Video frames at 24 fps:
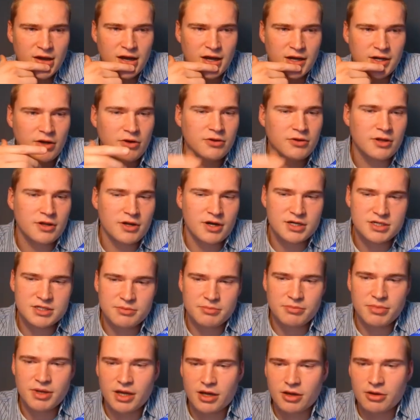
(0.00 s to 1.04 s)
I know that there's a
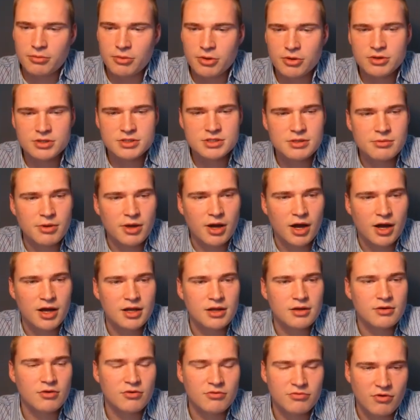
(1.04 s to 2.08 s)
big community
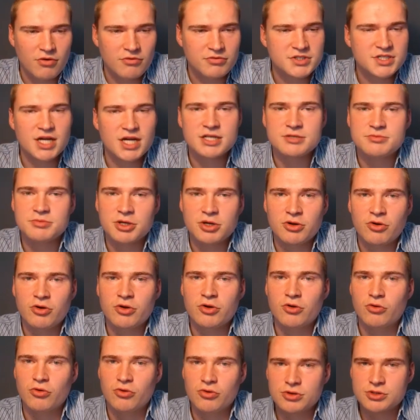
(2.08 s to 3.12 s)
behind of Jasmy coin
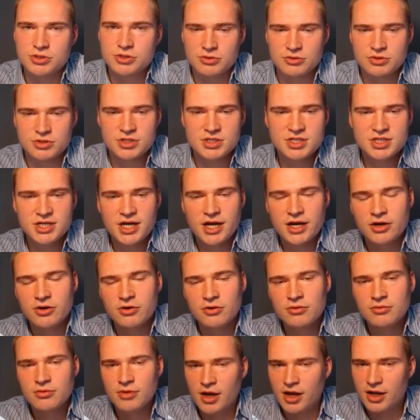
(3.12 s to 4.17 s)
holders on this
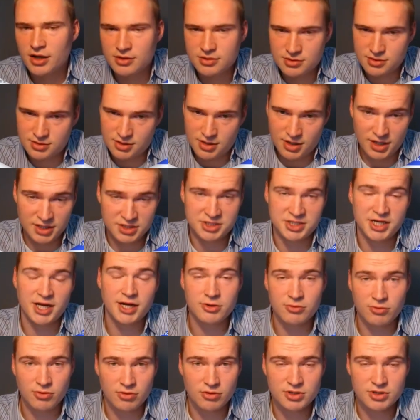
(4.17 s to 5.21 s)
channel and in
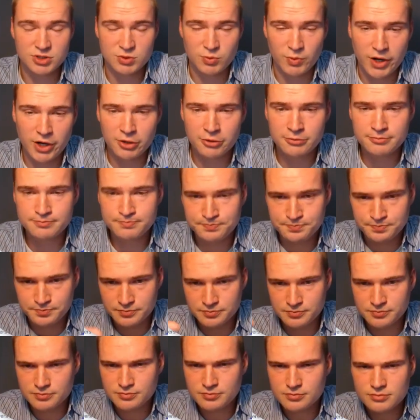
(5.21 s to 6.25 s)
general as well.
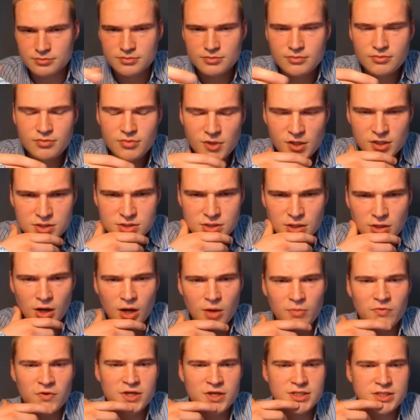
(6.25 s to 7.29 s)
So
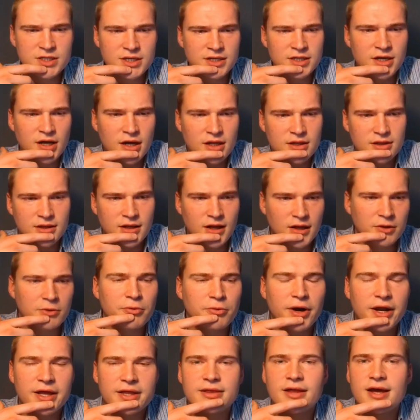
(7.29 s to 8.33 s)
obviously not
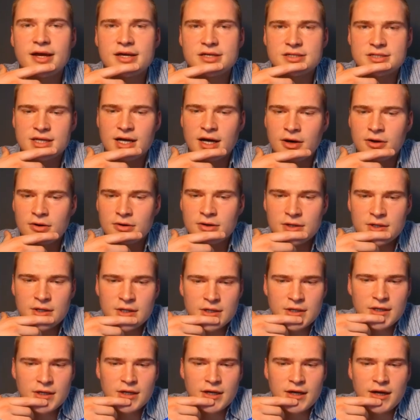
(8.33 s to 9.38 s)
great days now.
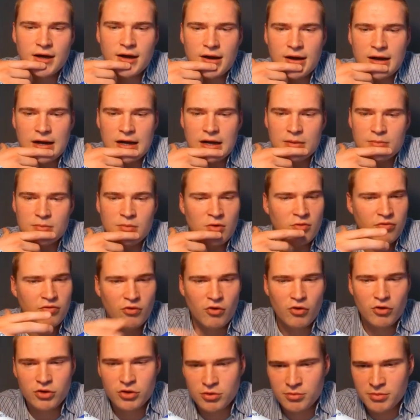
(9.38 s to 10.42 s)

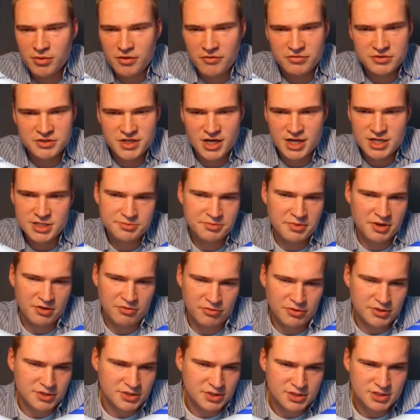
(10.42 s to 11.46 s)
Volume of Jasmy, if
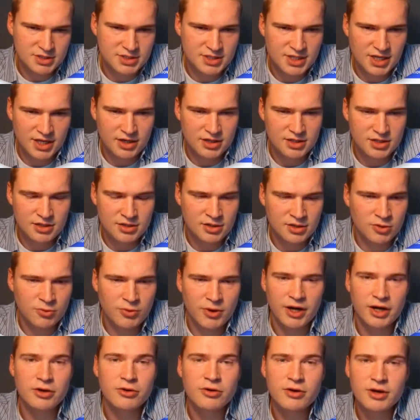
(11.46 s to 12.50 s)
we just take a
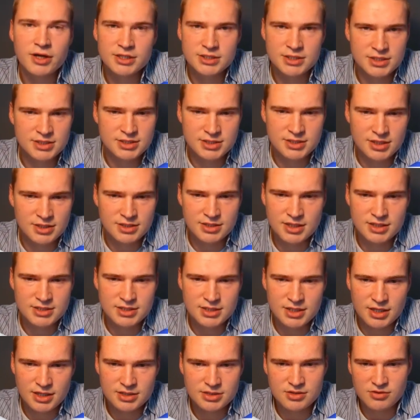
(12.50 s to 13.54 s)
quick look at the
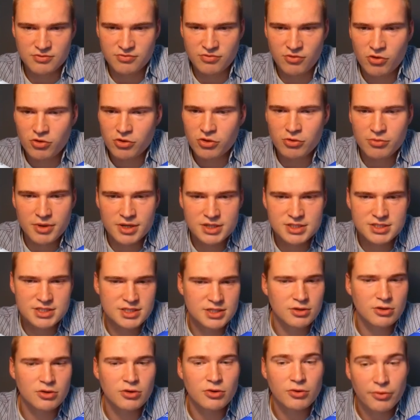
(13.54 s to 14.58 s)
statistics, the volume is
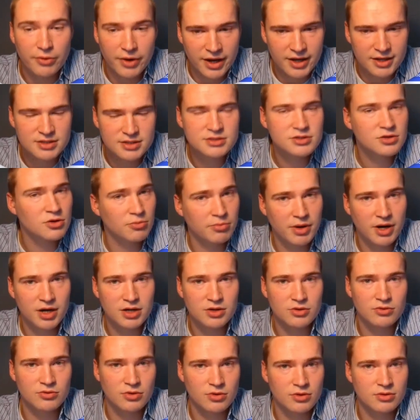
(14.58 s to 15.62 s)
still great compared
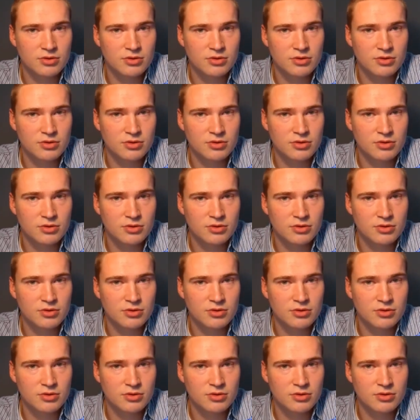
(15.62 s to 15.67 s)
to